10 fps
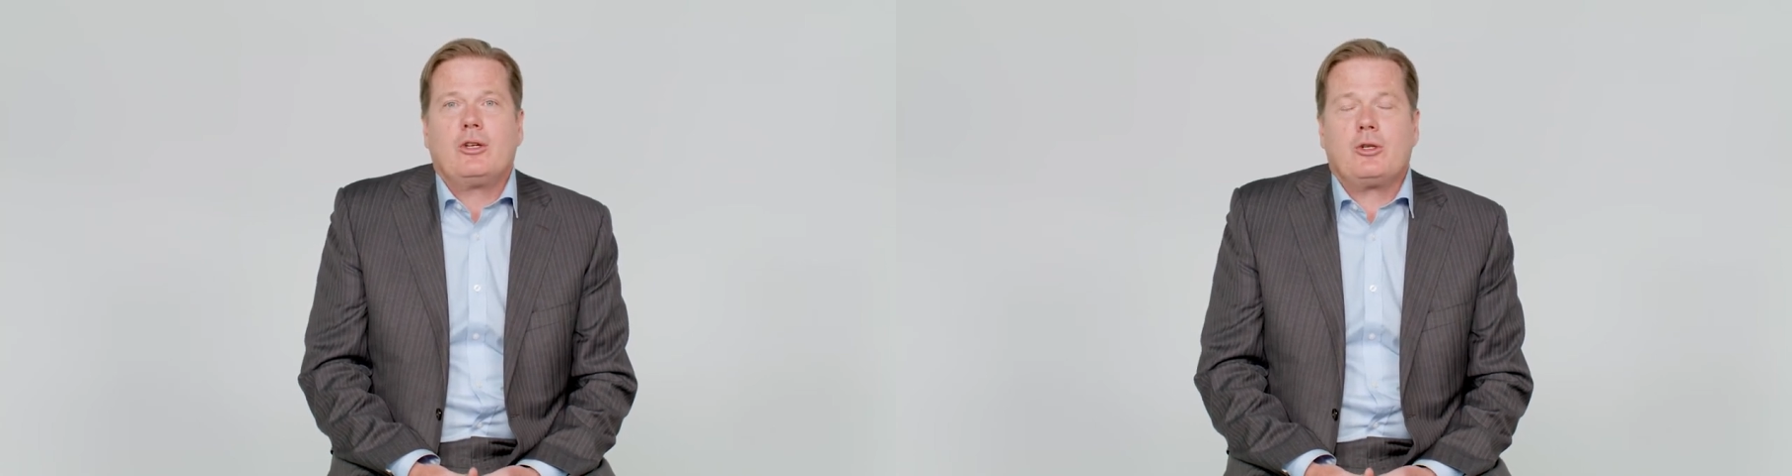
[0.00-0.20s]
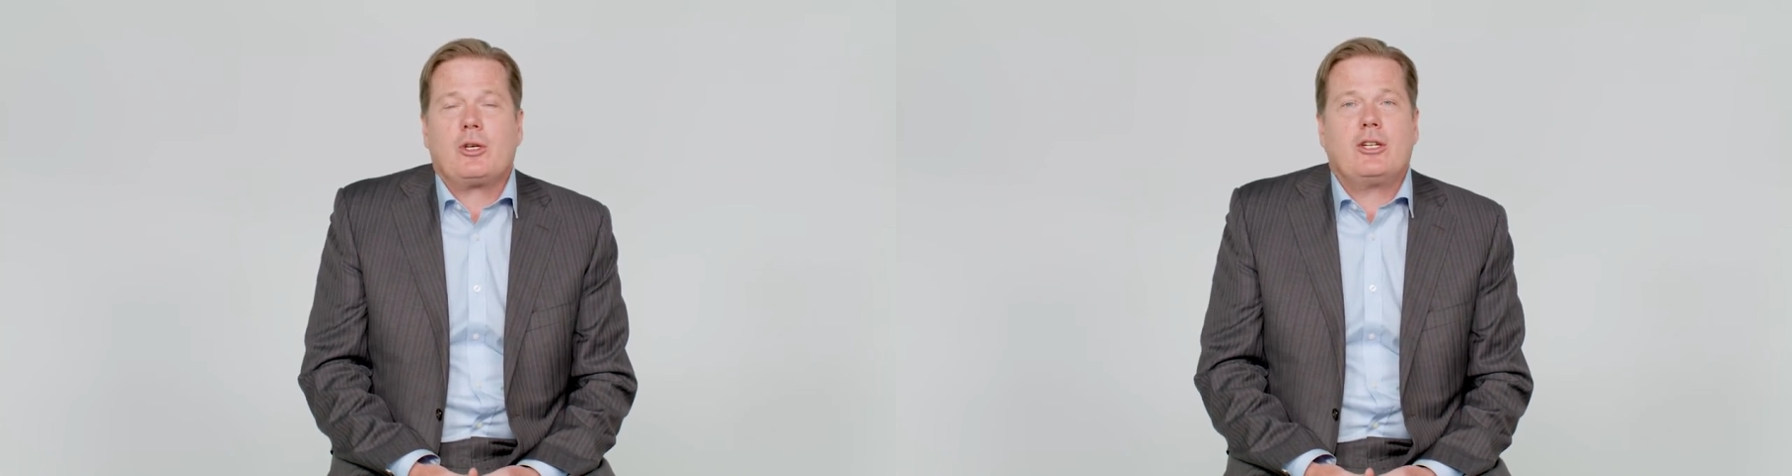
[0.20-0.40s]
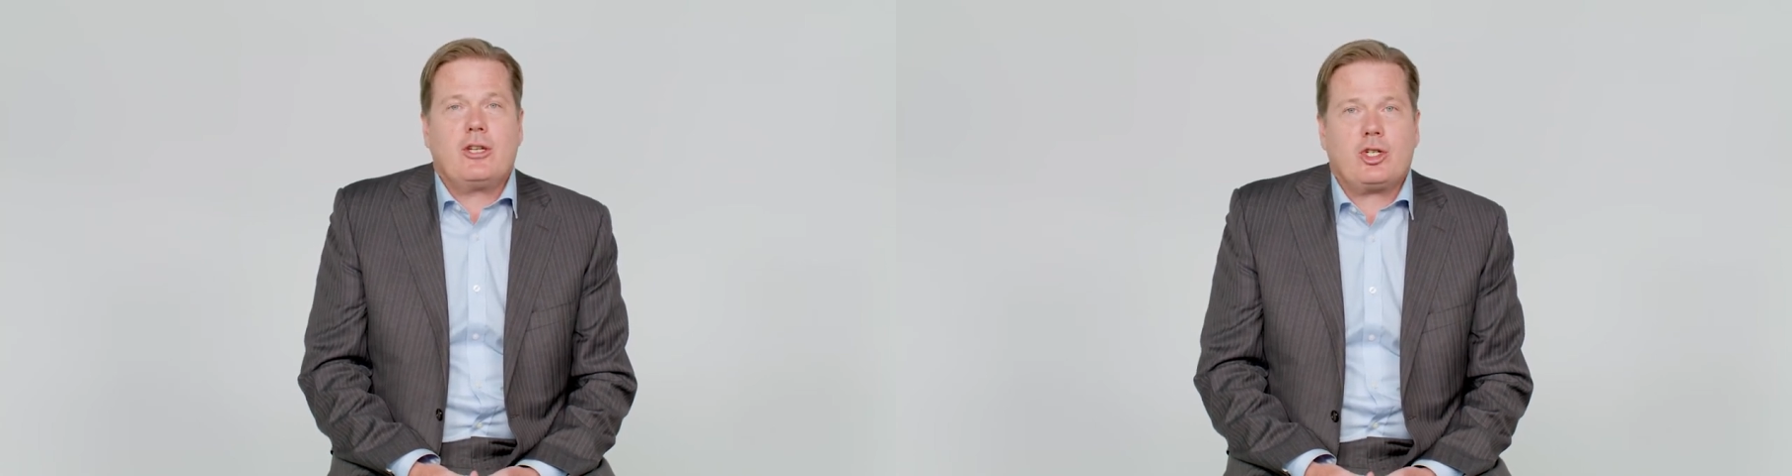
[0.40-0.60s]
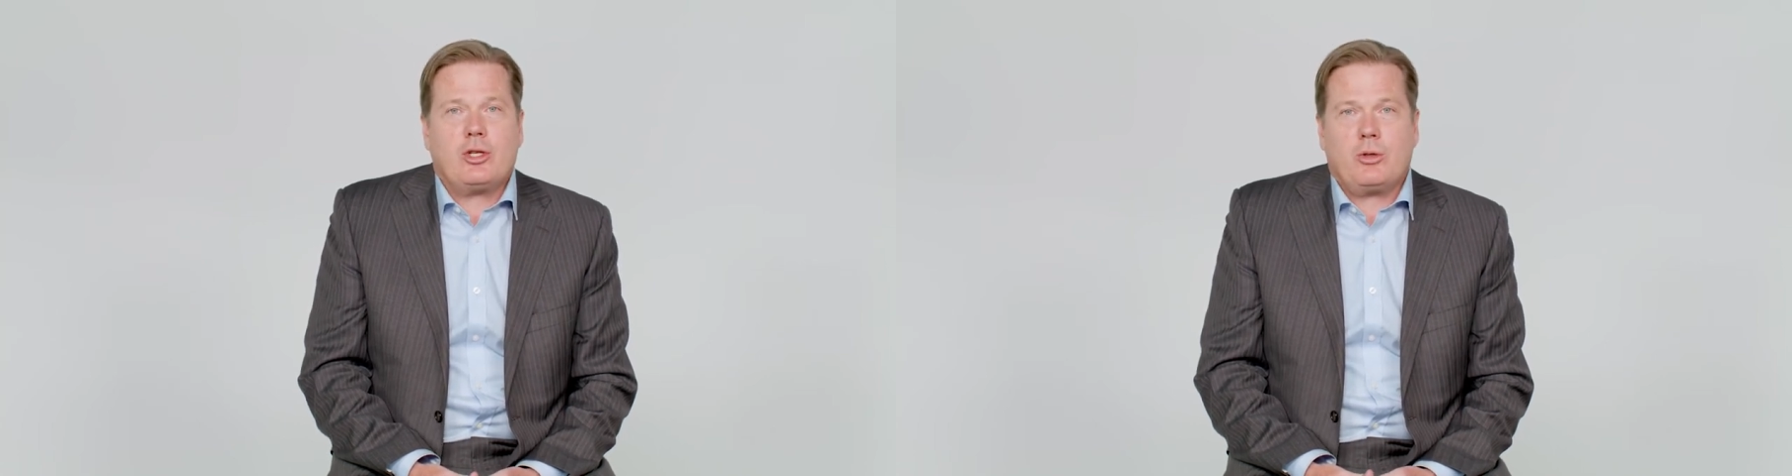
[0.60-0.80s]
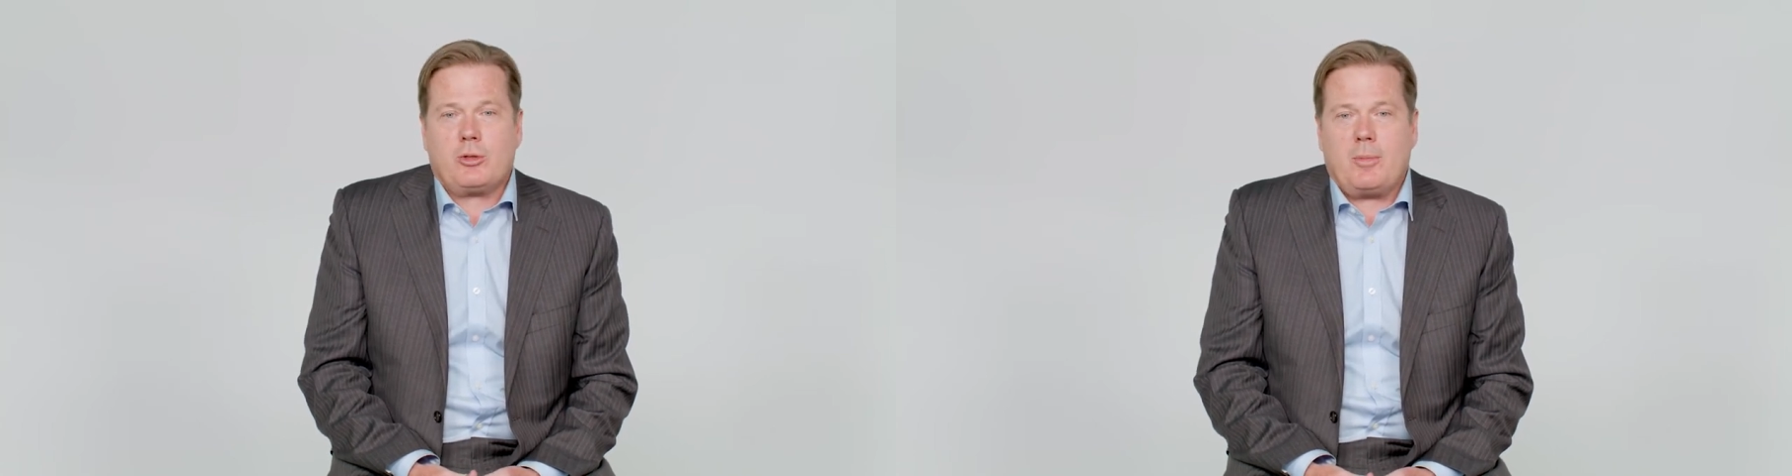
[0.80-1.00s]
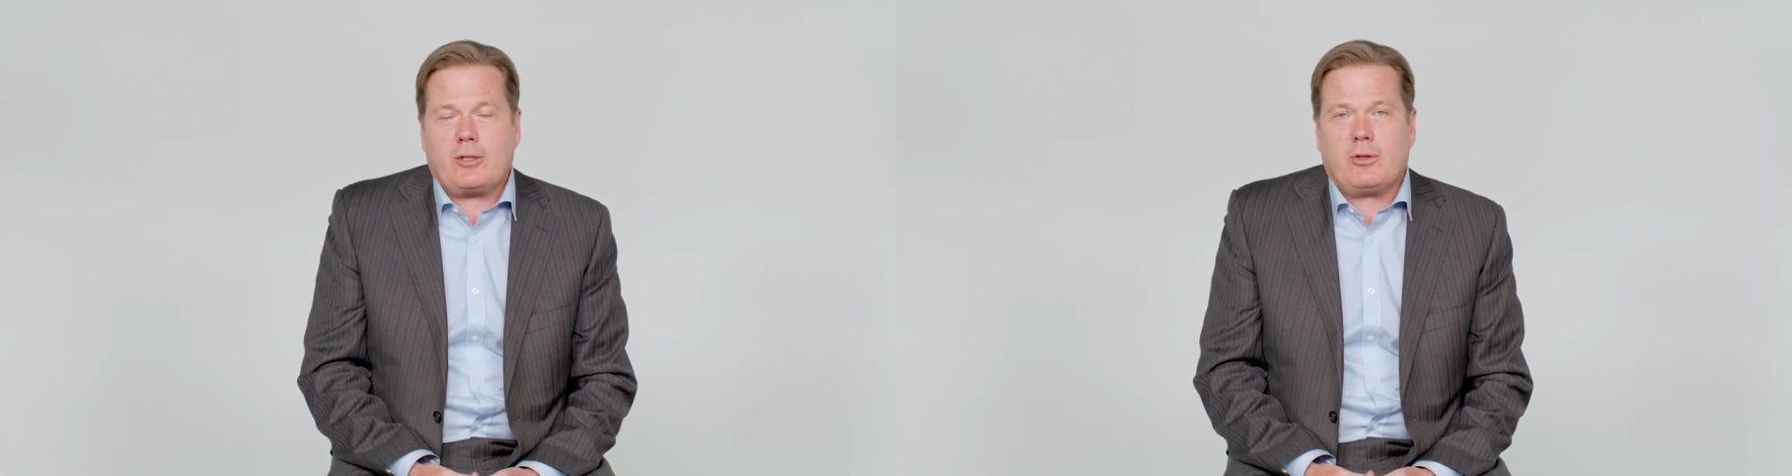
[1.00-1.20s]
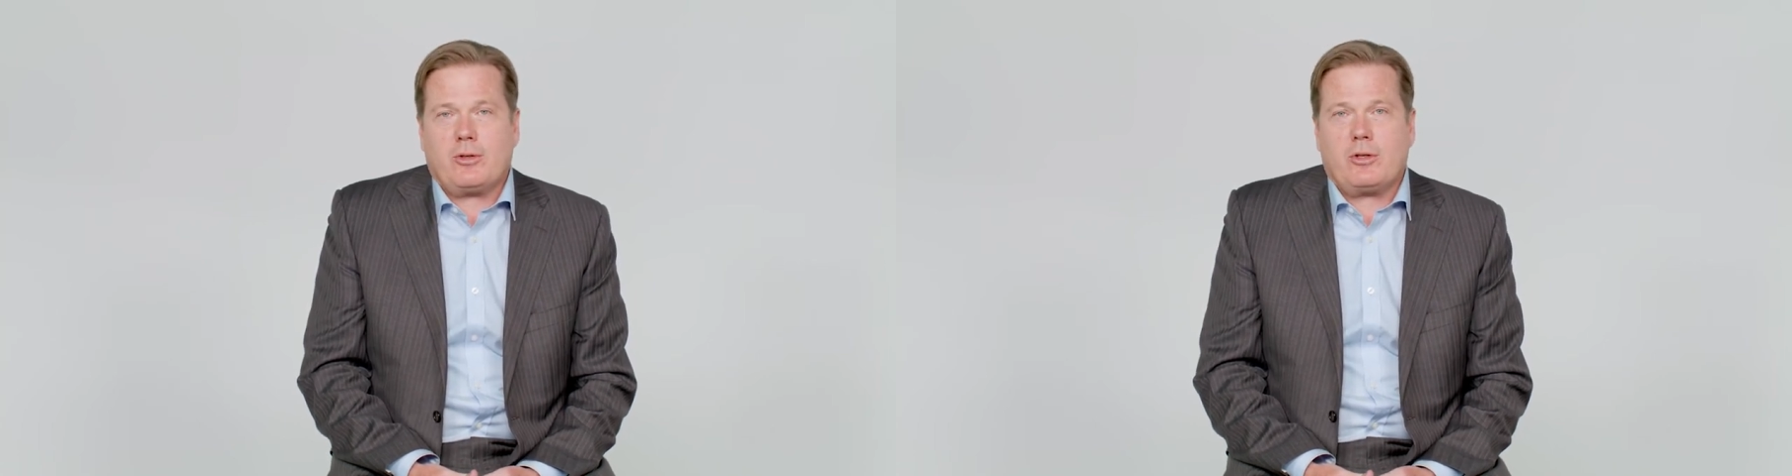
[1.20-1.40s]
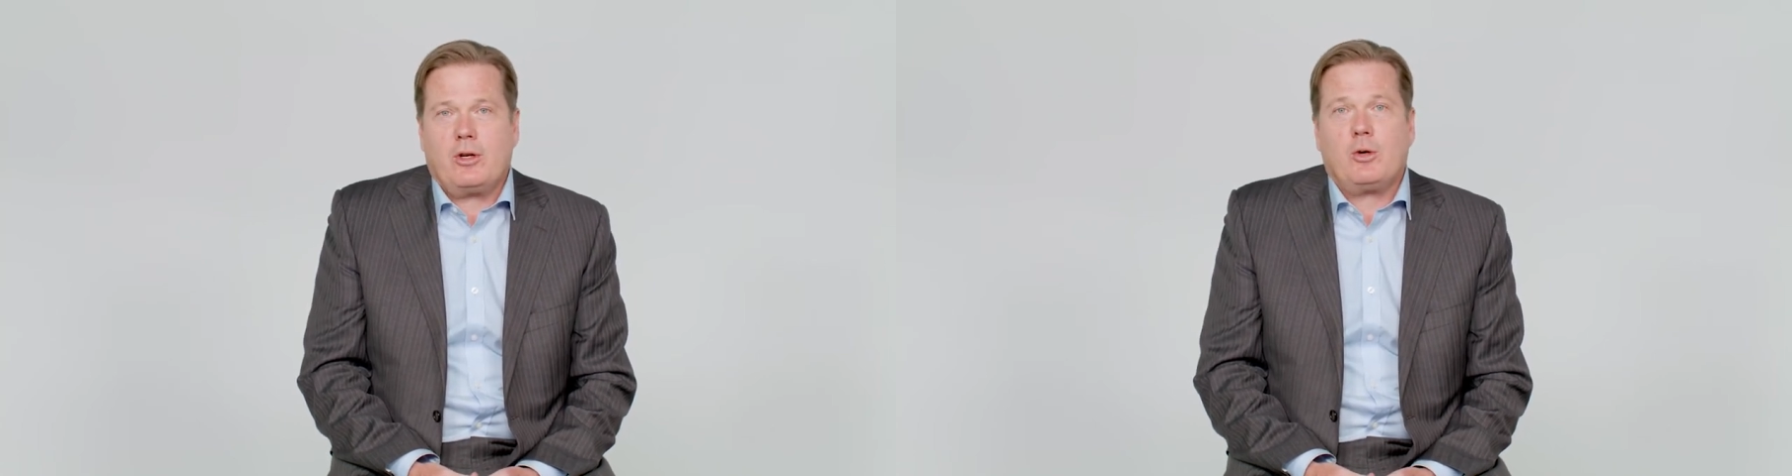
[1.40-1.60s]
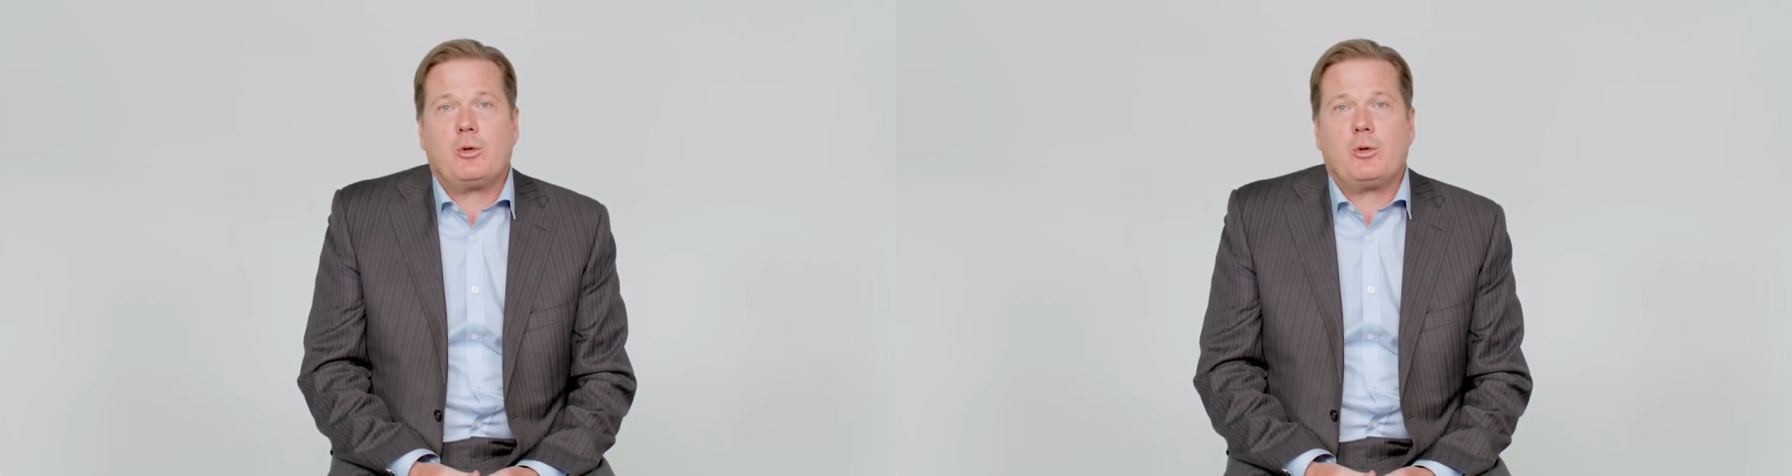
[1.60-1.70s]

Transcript: to condition those muscles,